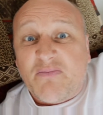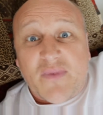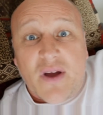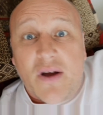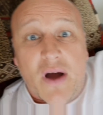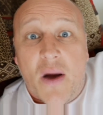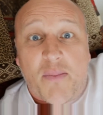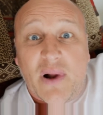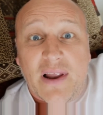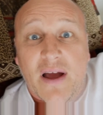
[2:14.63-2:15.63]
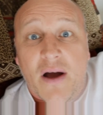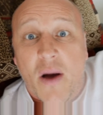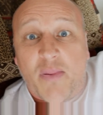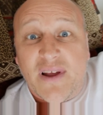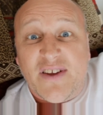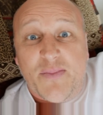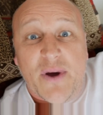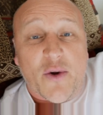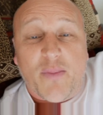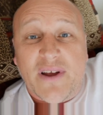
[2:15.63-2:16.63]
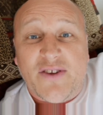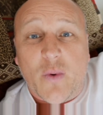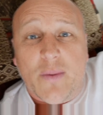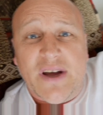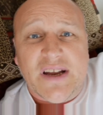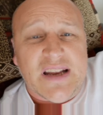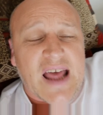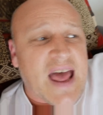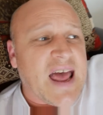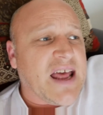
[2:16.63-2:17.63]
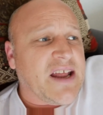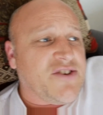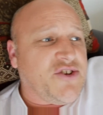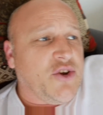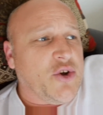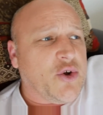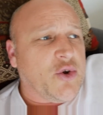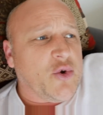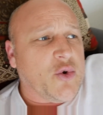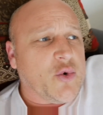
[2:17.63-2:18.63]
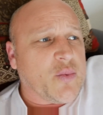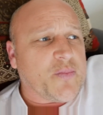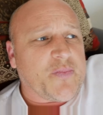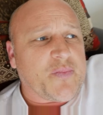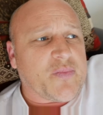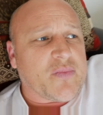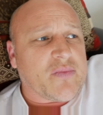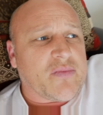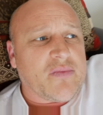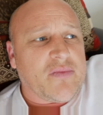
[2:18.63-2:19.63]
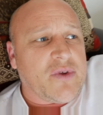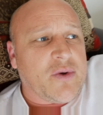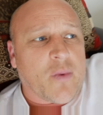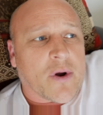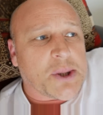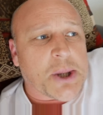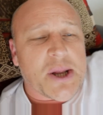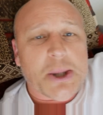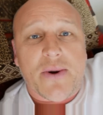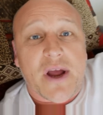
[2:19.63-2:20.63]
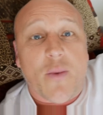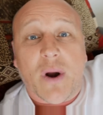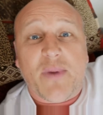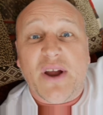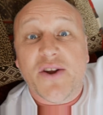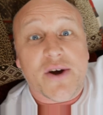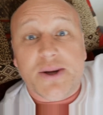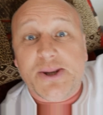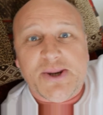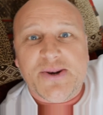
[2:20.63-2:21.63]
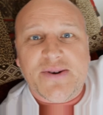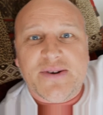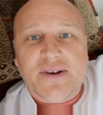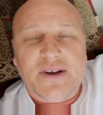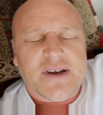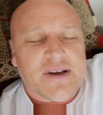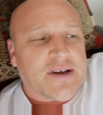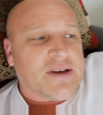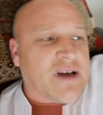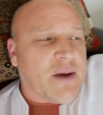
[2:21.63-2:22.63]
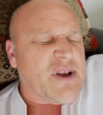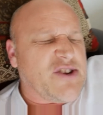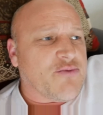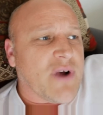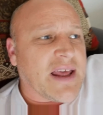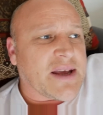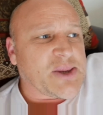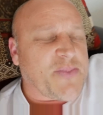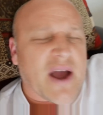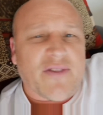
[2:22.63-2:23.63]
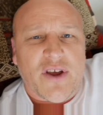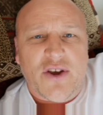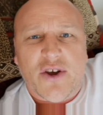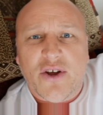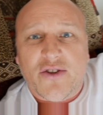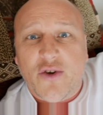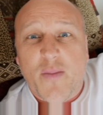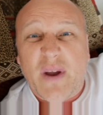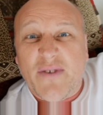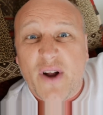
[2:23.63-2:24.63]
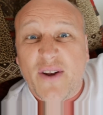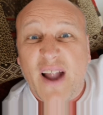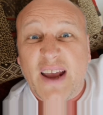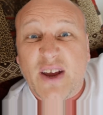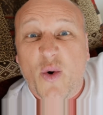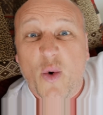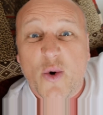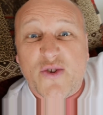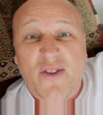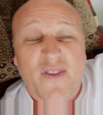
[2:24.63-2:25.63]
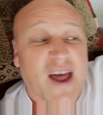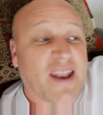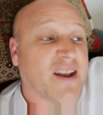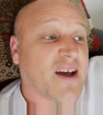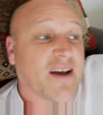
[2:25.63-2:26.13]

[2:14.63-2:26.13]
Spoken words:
a policeman or policewoman, and you want to change career. You want to be a nurse. Do you really expect that you could do a bit of an online course and then